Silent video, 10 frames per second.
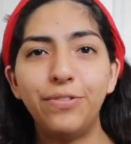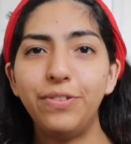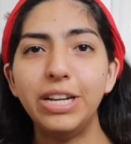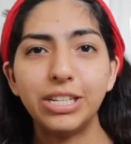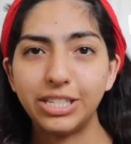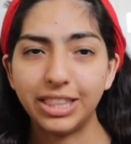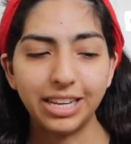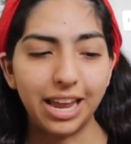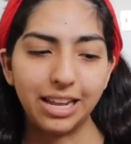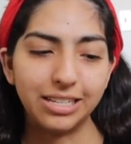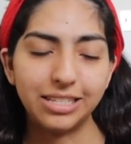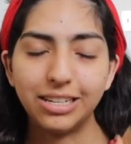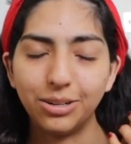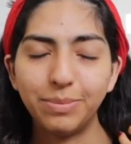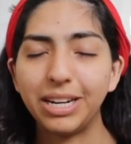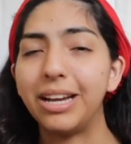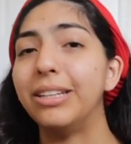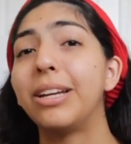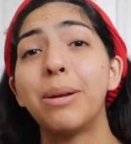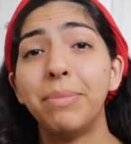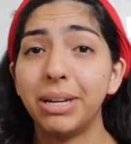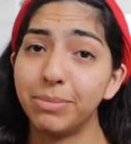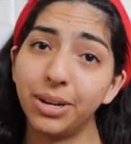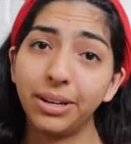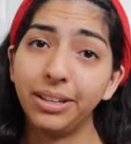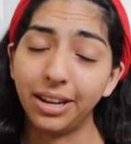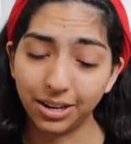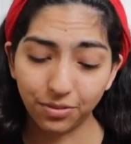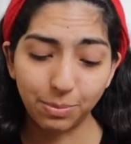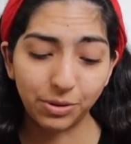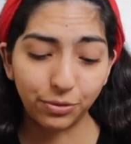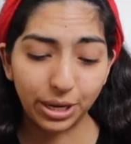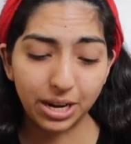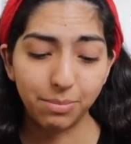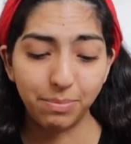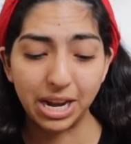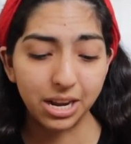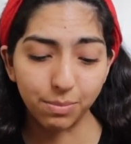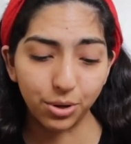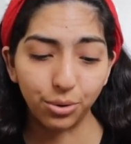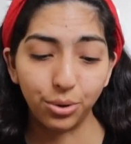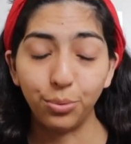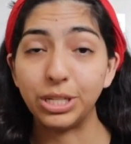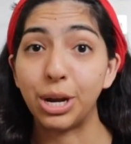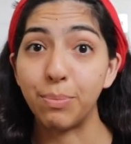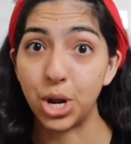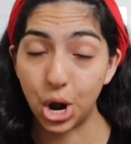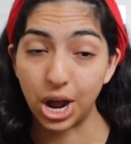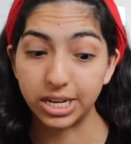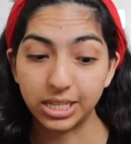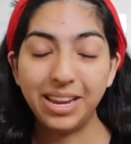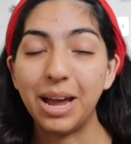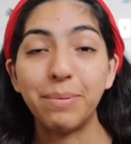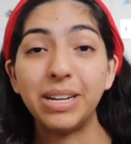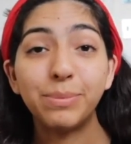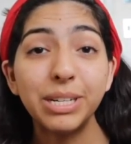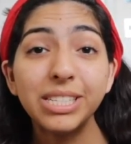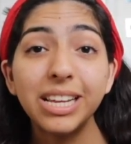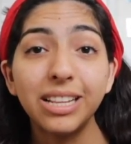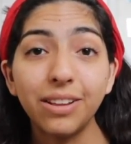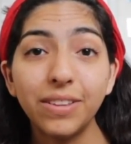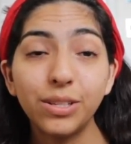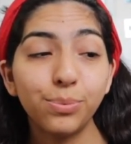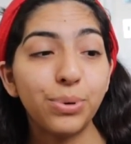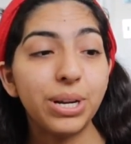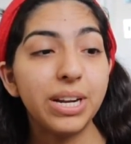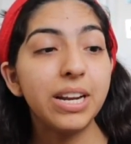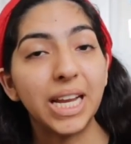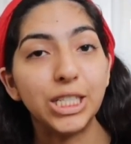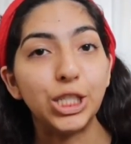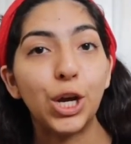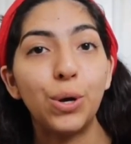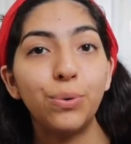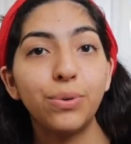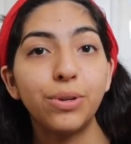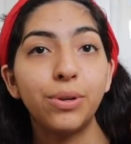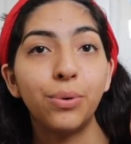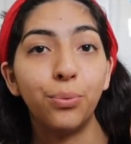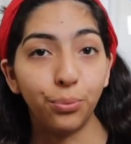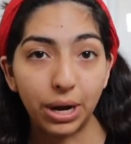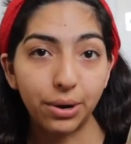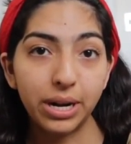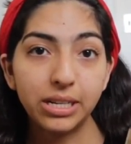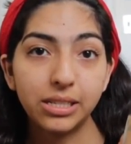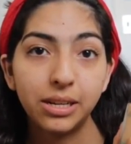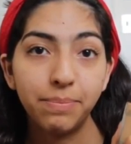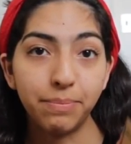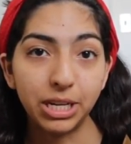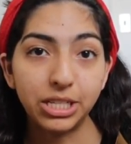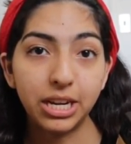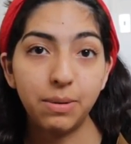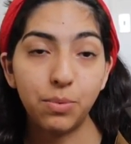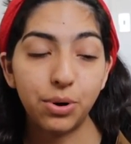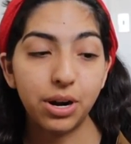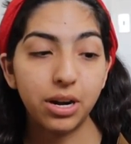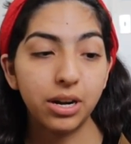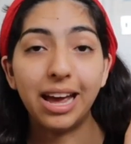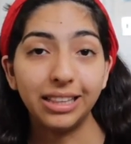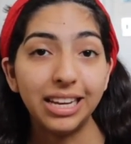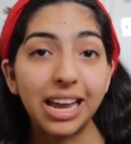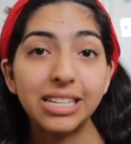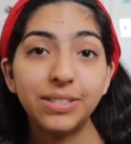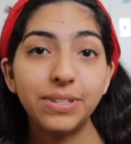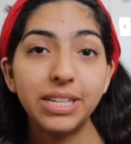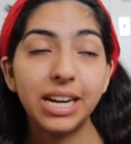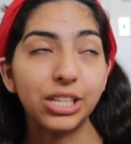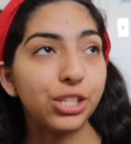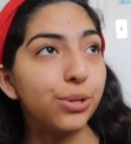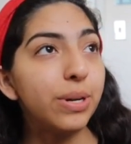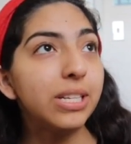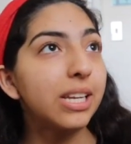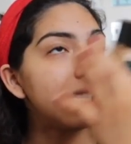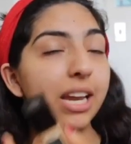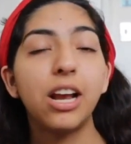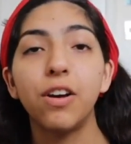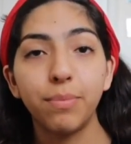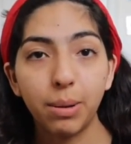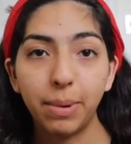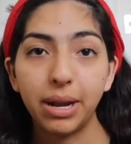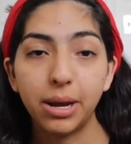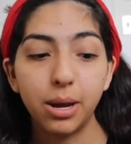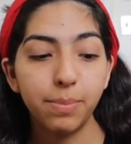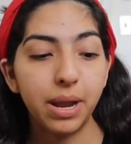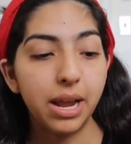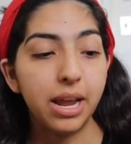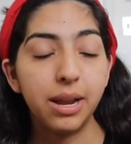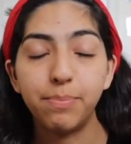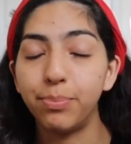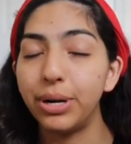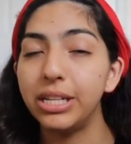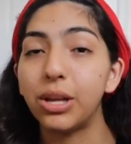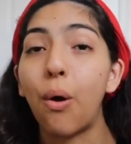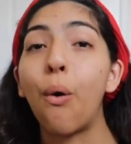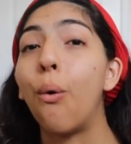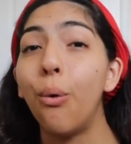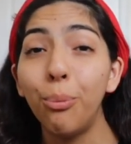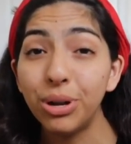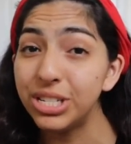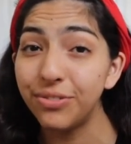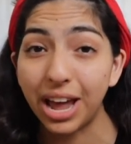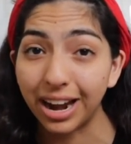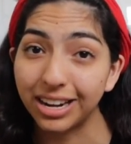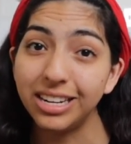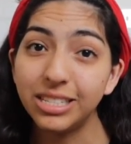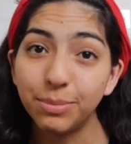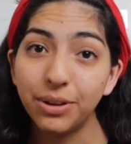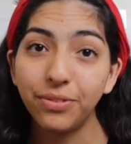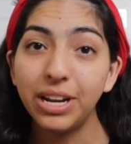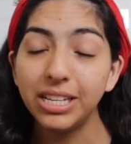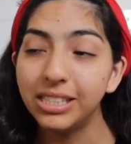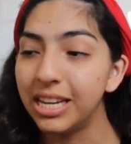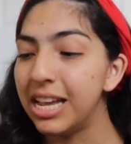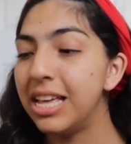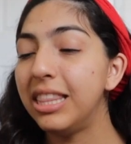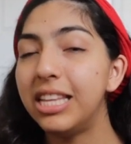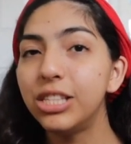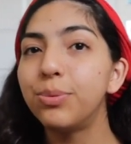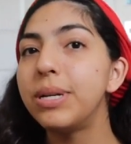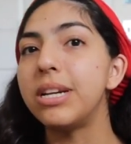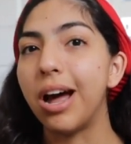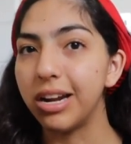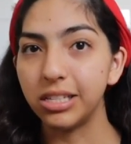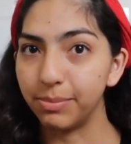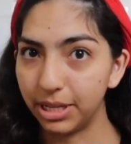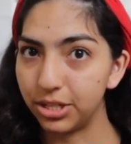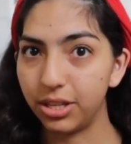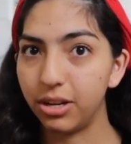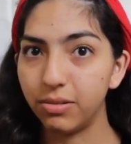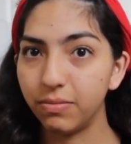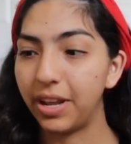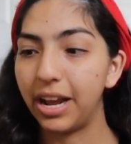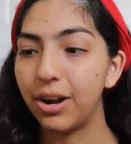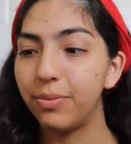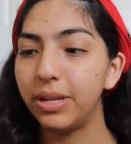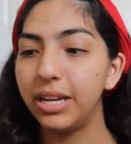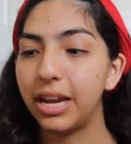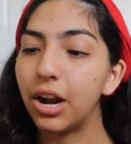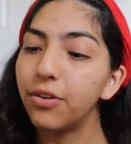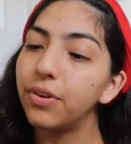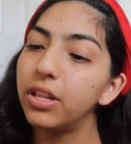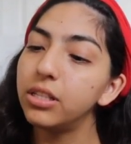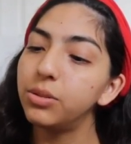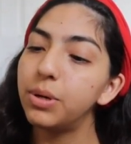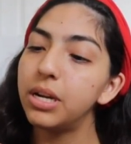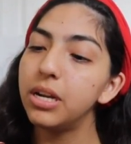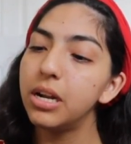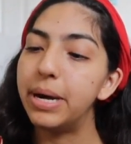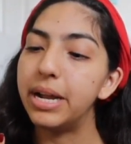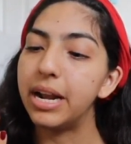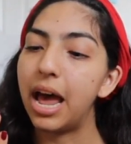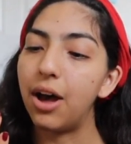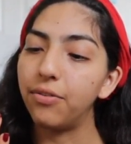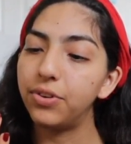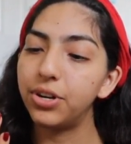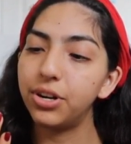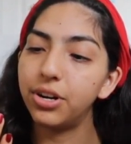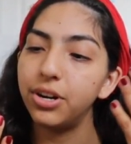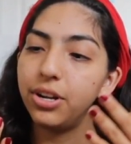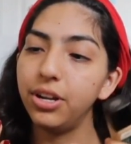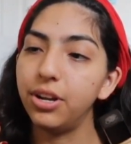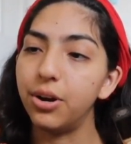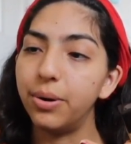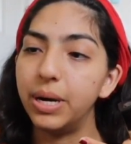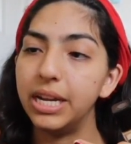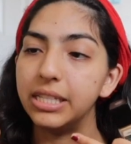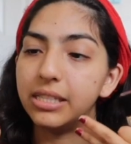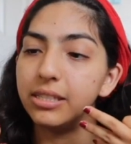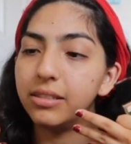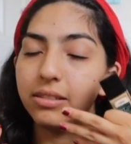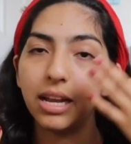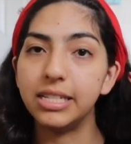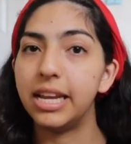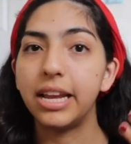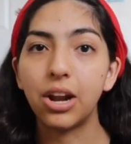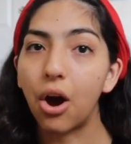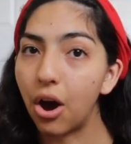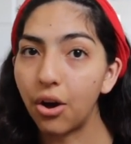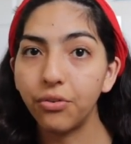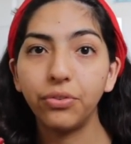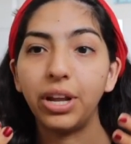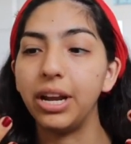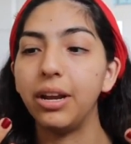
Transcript: finish at the end, and oh my god, look at me, I'm talking like if I'm a freaking makeup guru, which I'm not. Yeah, but as much as I love this one, I don't wear it much anymore. At the end of it, as soon as I take off my makeup, it brings a whole bunch of acne to my face. This one, not as much though. Like, I don't really care for this one, but after, you know, it's I take it off, like